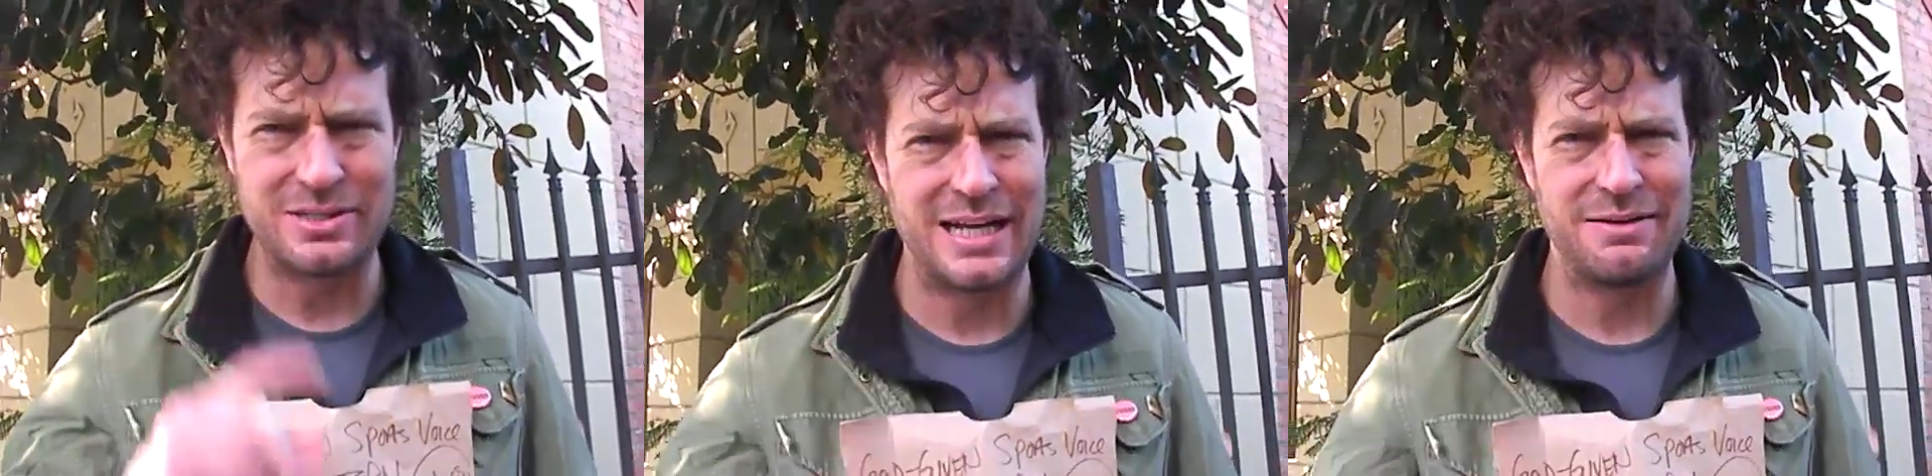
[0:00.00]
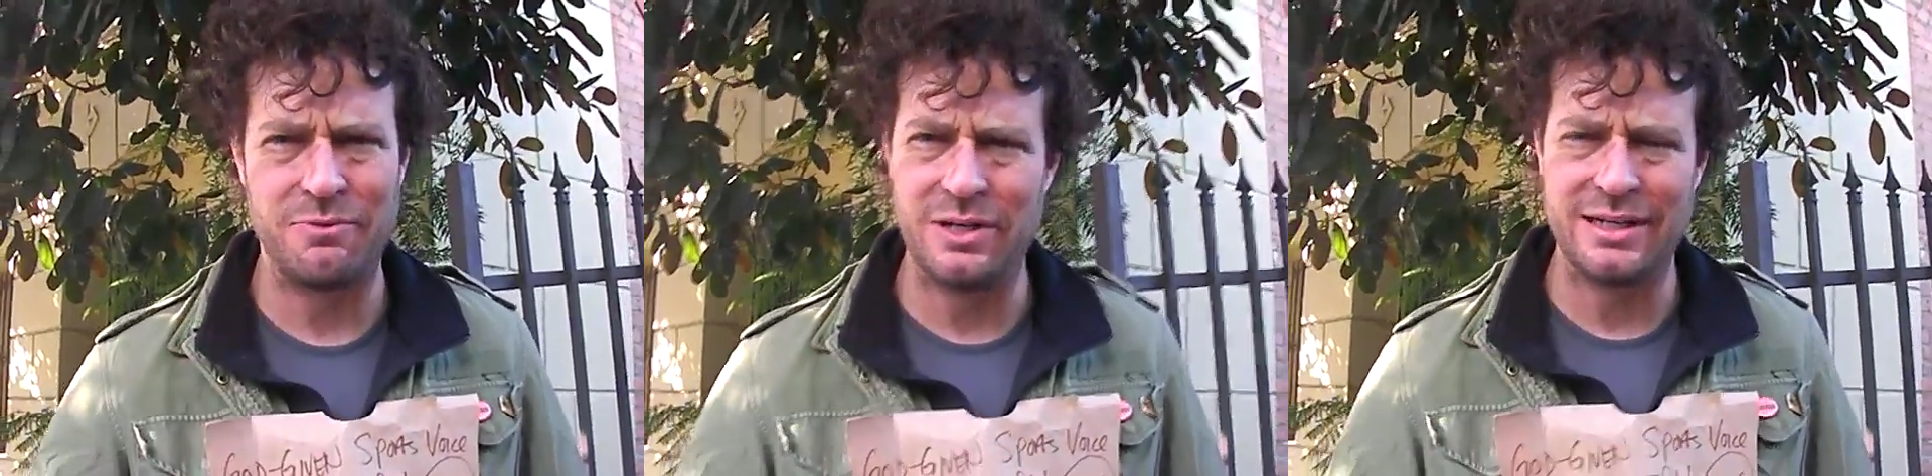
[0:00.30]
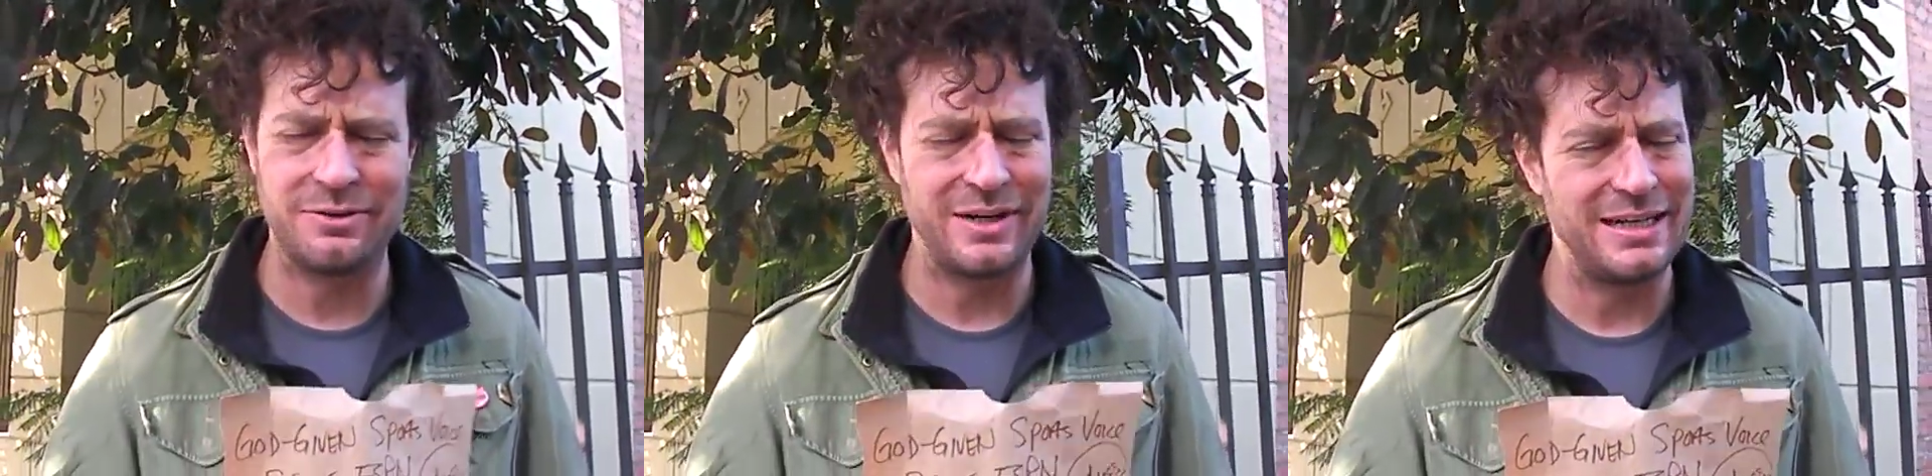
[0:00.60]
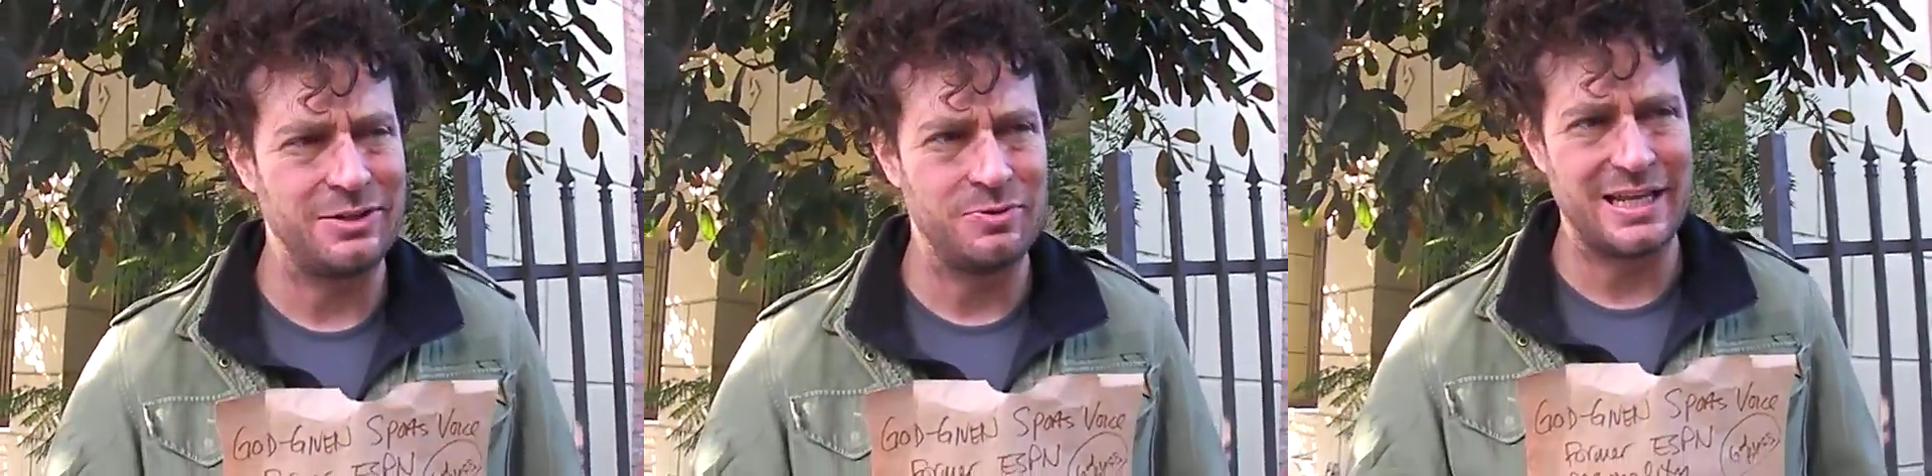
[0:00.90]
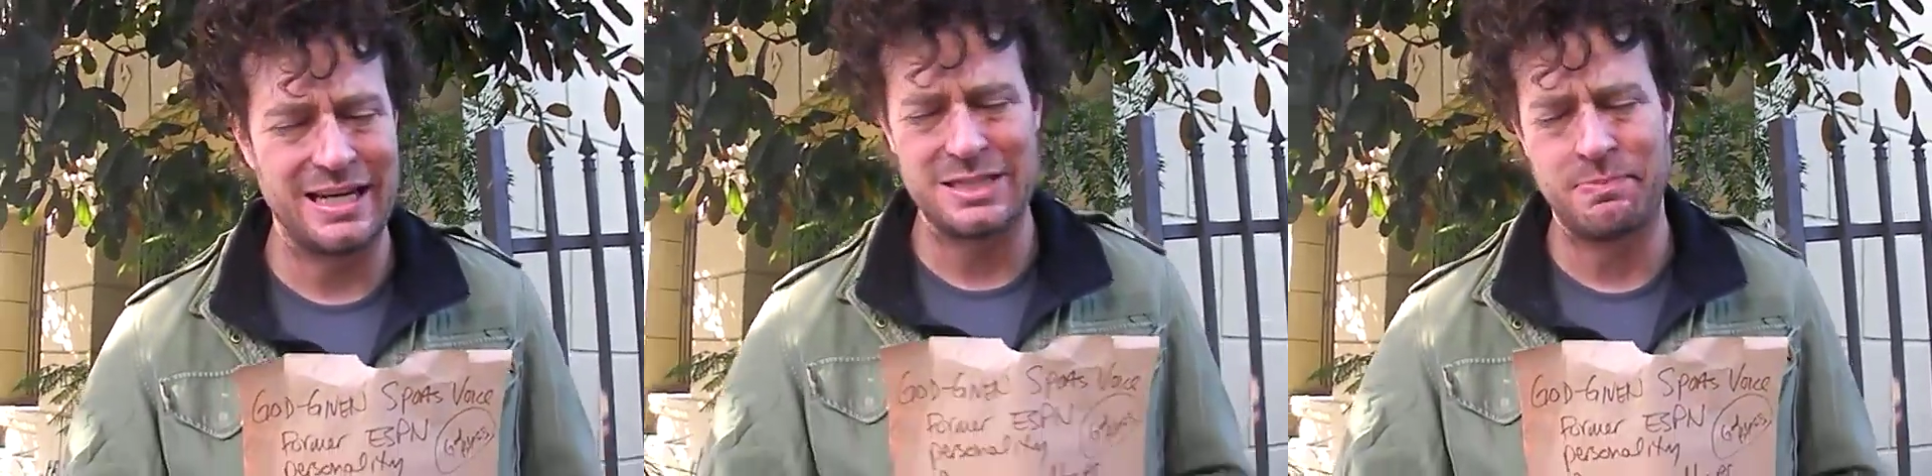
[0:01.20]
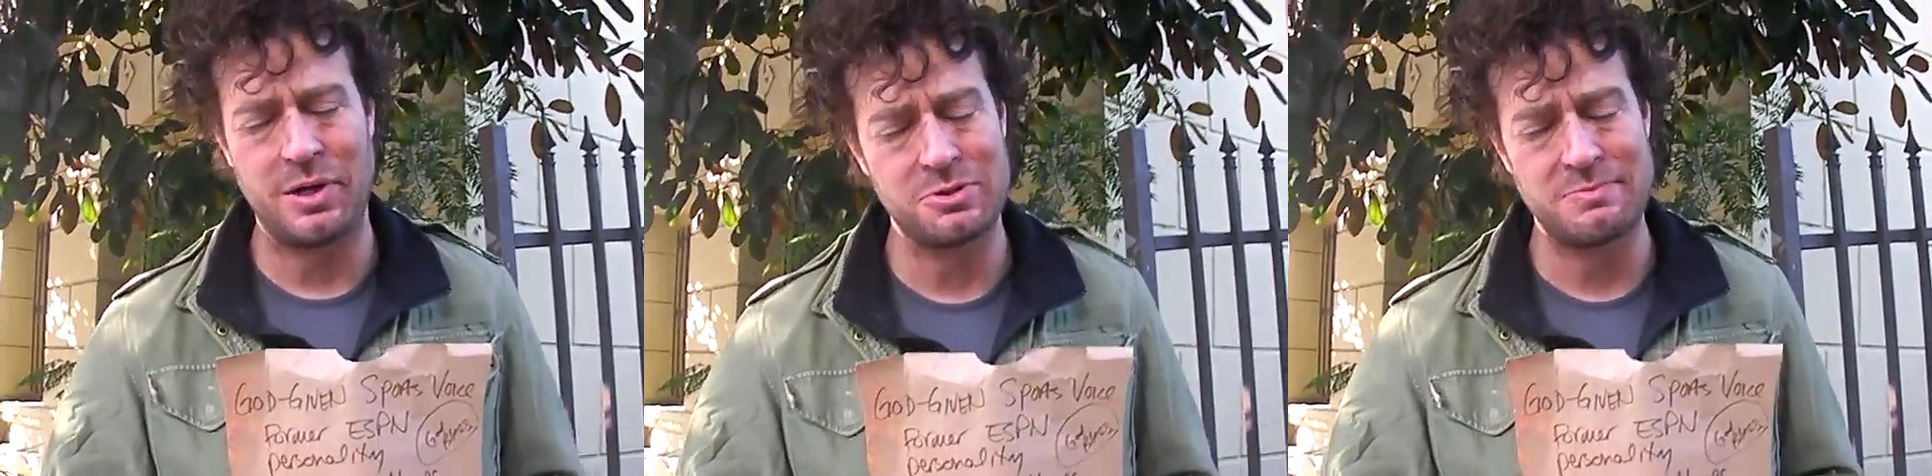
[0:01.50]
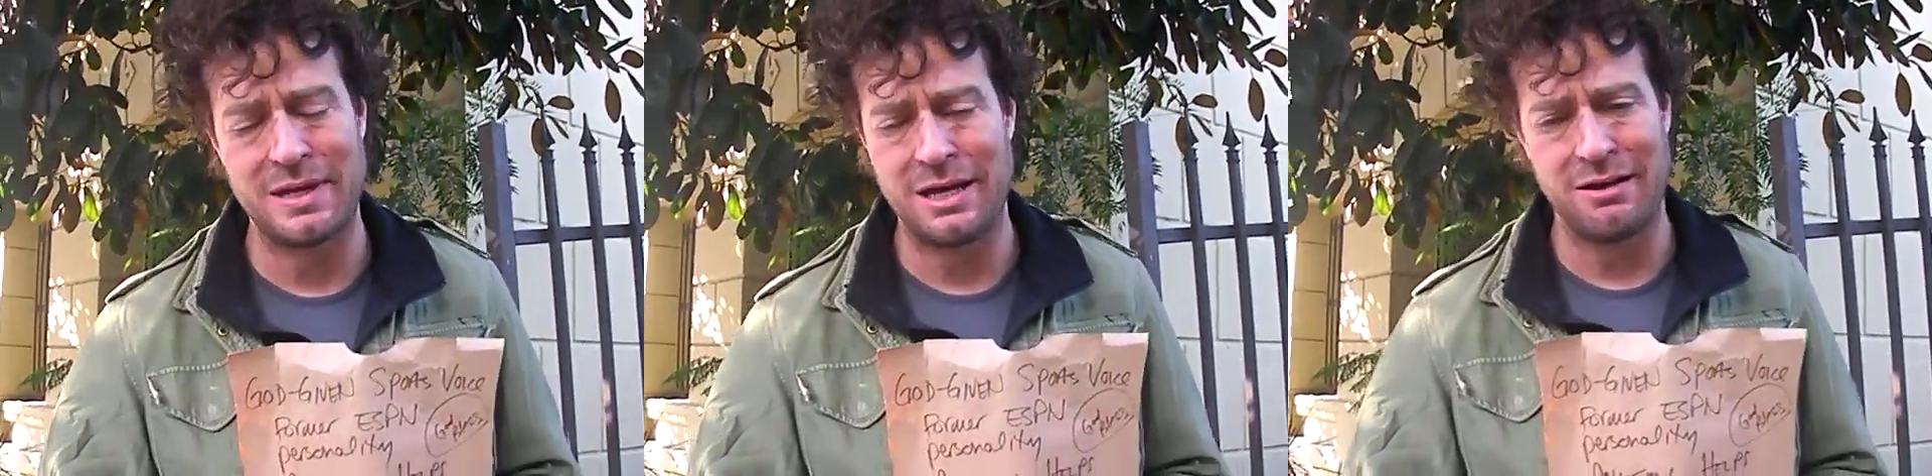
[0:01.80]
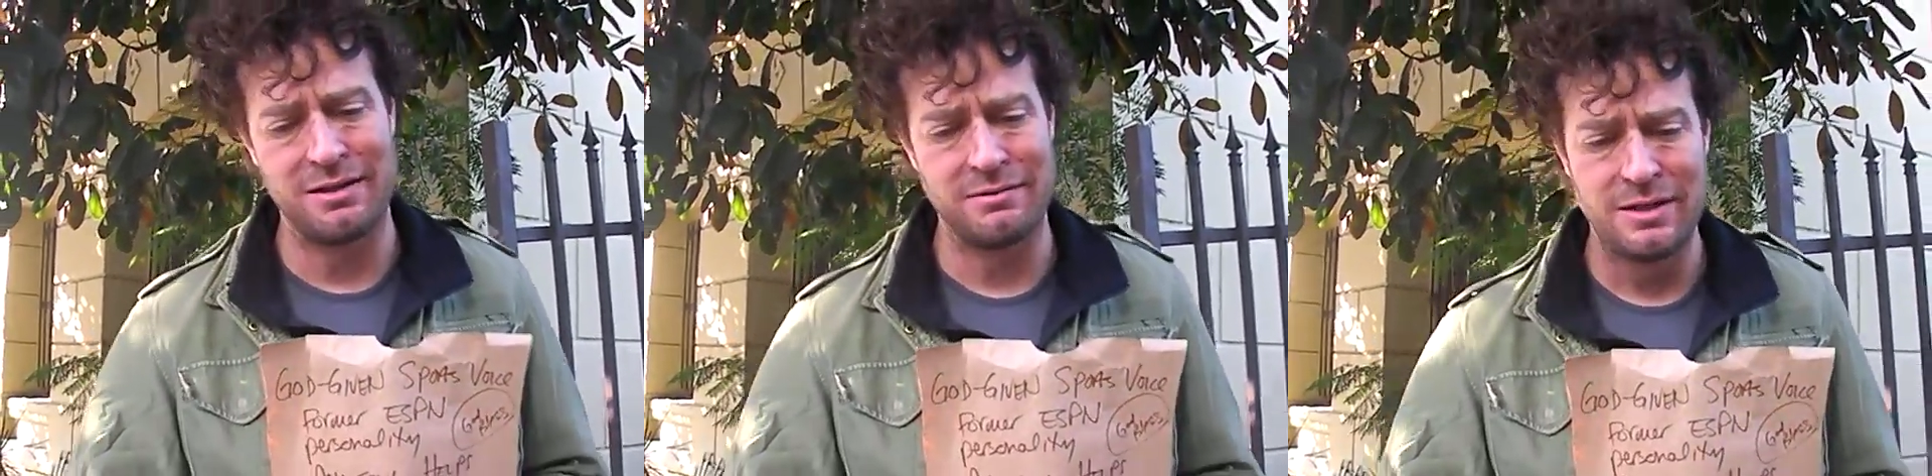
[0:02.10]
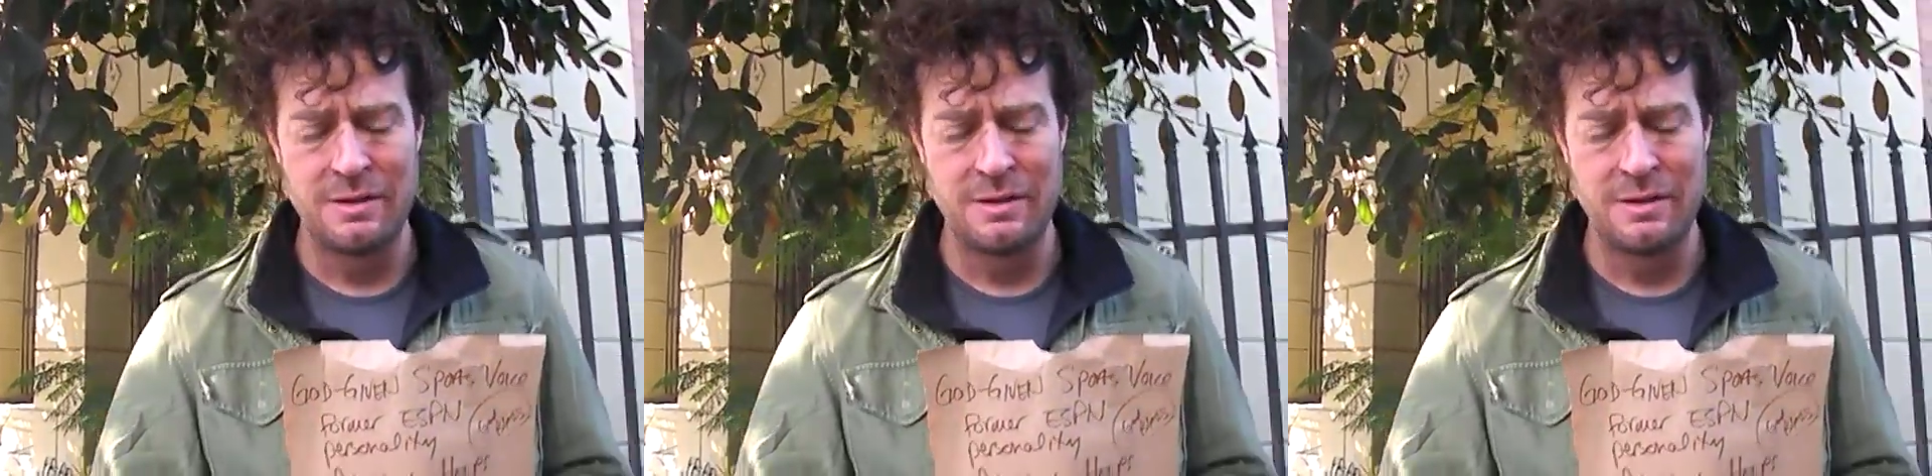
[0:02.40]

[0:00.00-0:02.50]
that really great new tennis ball smell, and